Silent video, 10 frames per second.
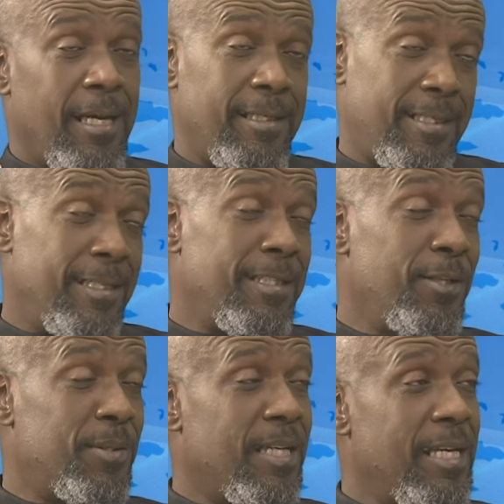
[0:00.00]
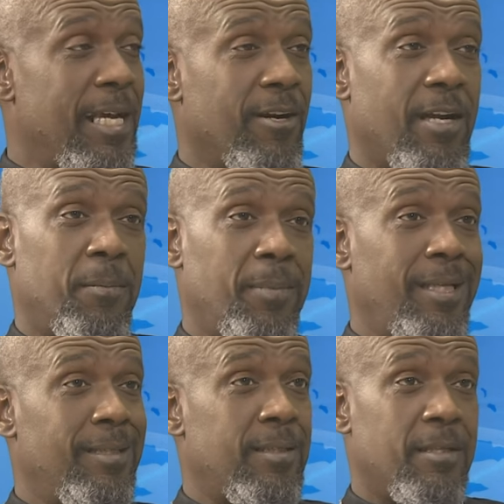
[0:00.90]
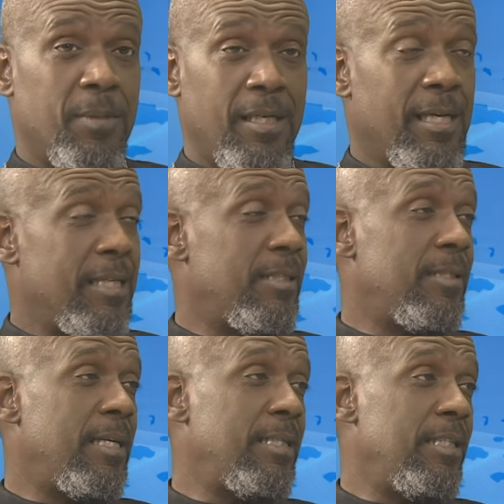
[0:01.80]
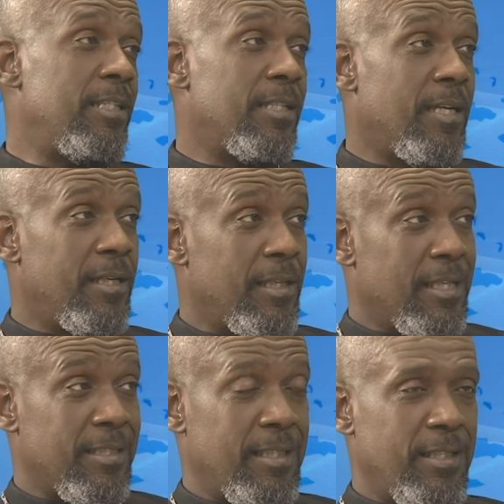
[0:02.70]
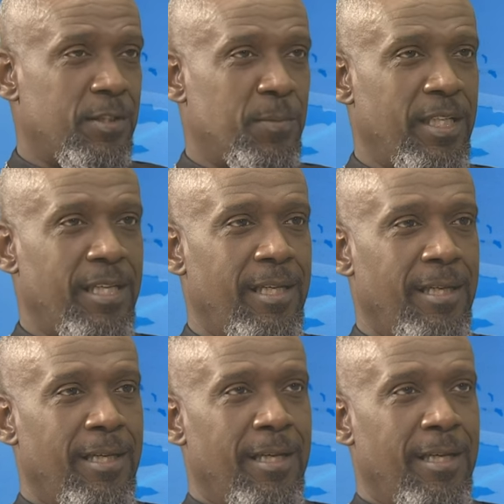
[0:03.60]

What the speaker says: I tend to use a diagram in some of the classes I teach and as a display.